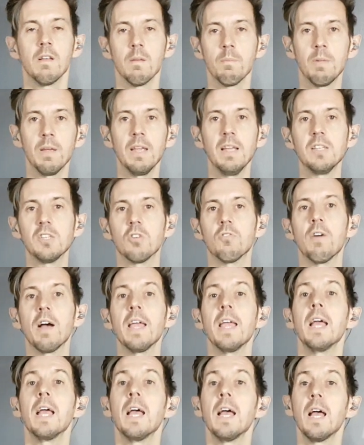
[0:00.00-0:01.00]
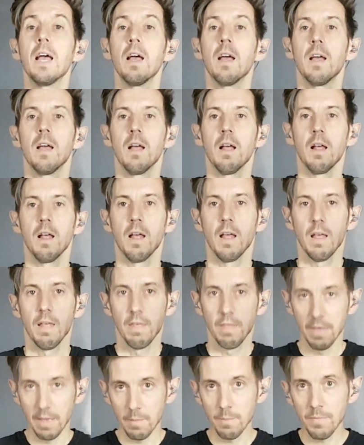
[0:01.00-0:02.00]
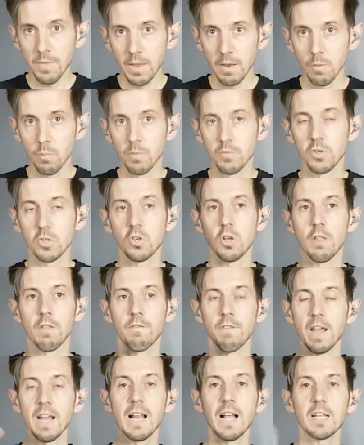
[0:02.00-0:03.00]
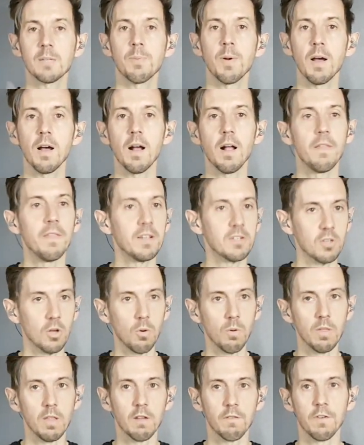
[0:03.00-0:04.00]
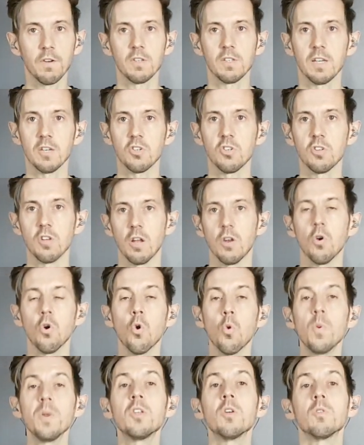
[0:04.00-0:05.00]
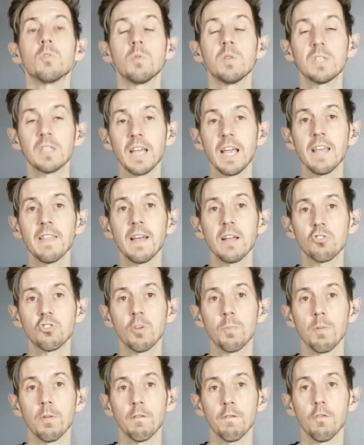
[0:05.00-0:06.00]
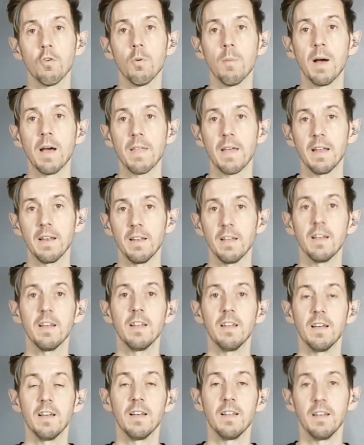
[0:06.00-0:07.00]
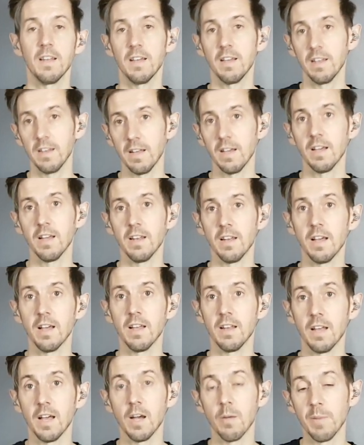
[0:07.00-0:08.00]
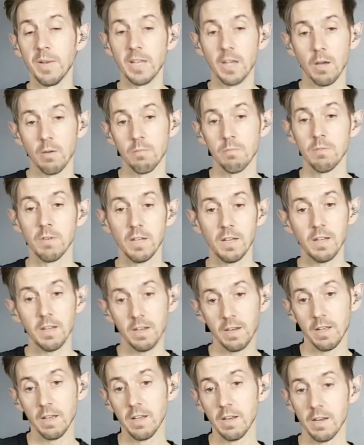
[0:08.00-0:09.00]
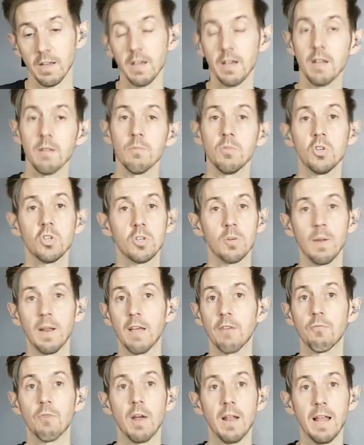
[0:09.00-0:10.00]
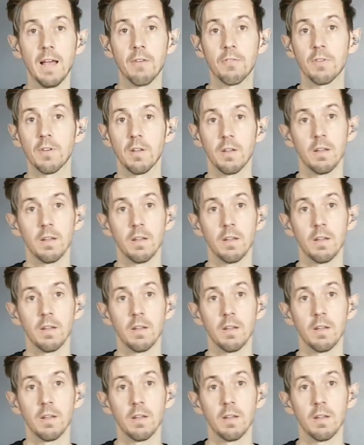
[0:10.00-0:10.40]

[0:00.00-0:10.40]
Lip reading: Bit easier, right? Then we've just got the very last part, and that's the whole of this first section done. All we do is we stay in that triplet format, that na na na na na na, and we go na na na. We just do a left right left.